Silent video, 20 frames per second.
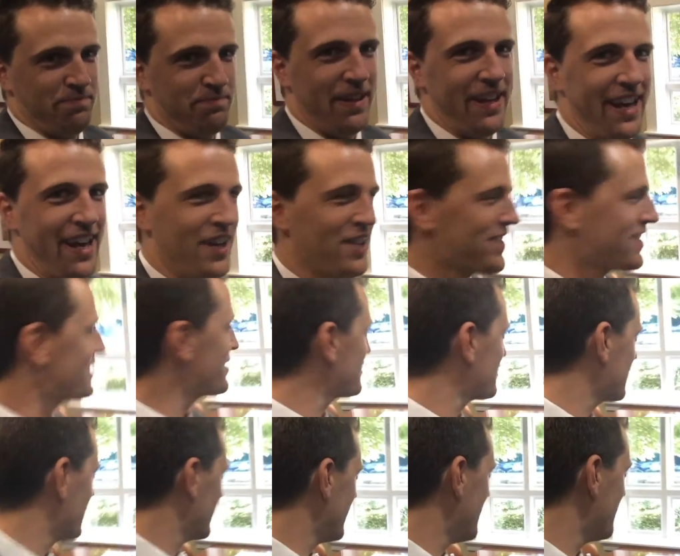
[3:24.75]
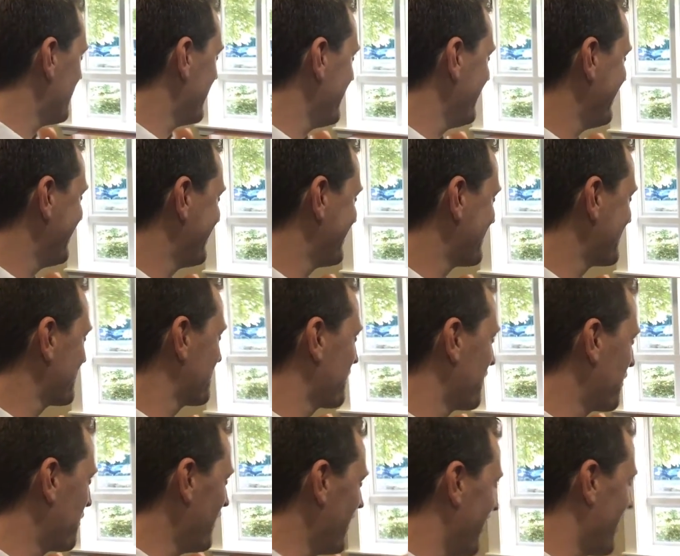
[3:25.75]
My house just showed up, man.
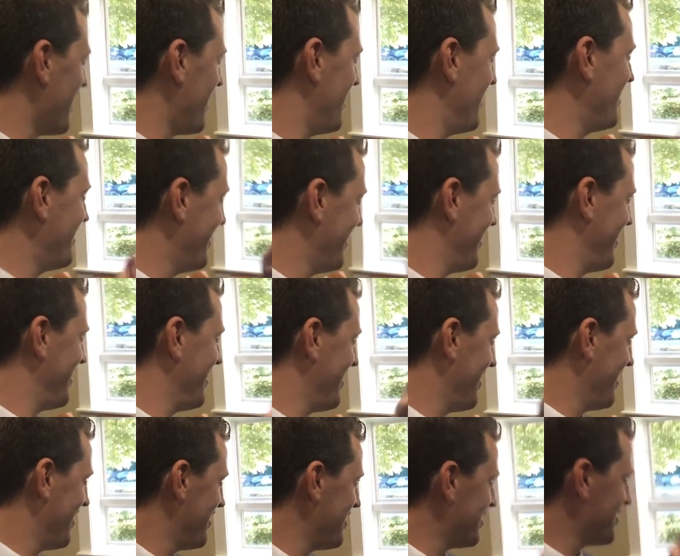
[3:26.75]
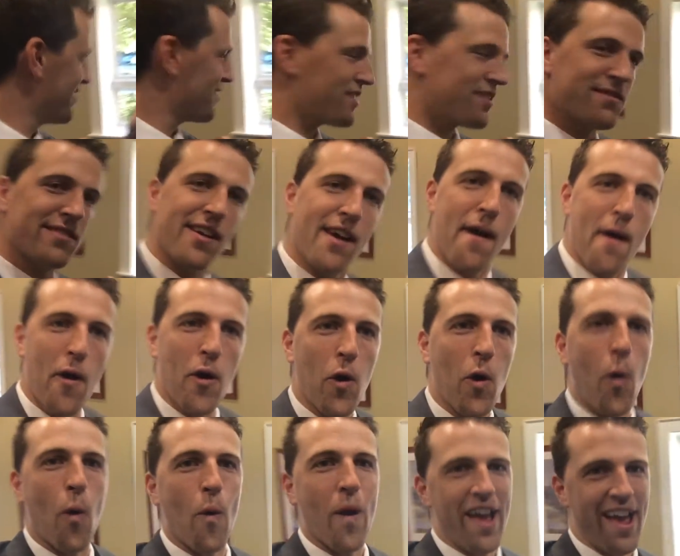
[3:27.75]
Pretty quick, huh?
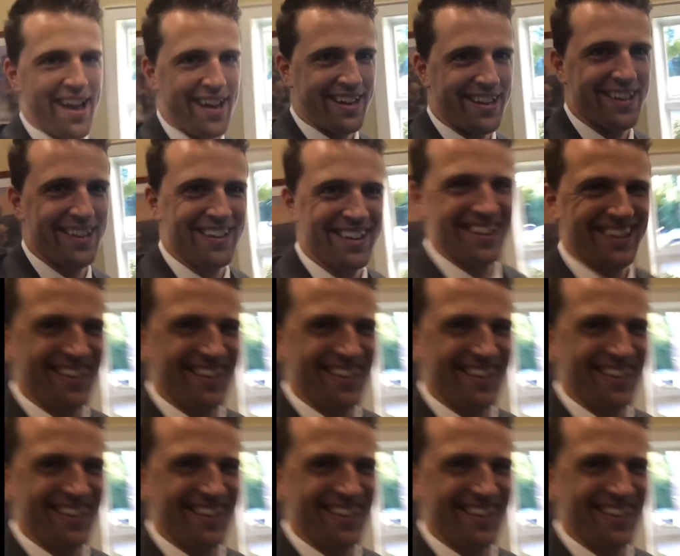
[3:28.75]
Quick.